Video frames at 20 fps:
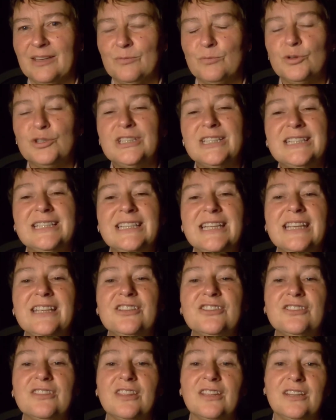but to
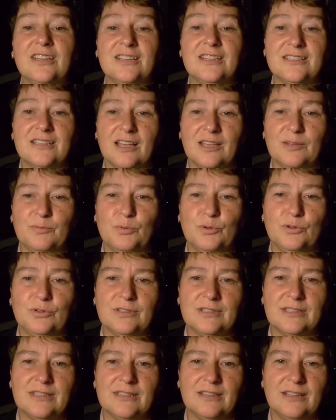teach the
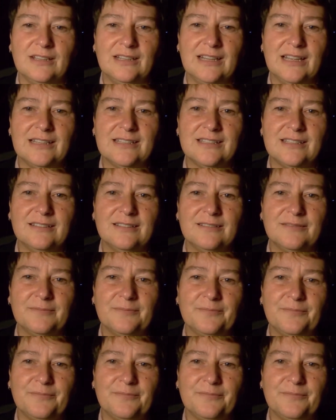disciples a lesson.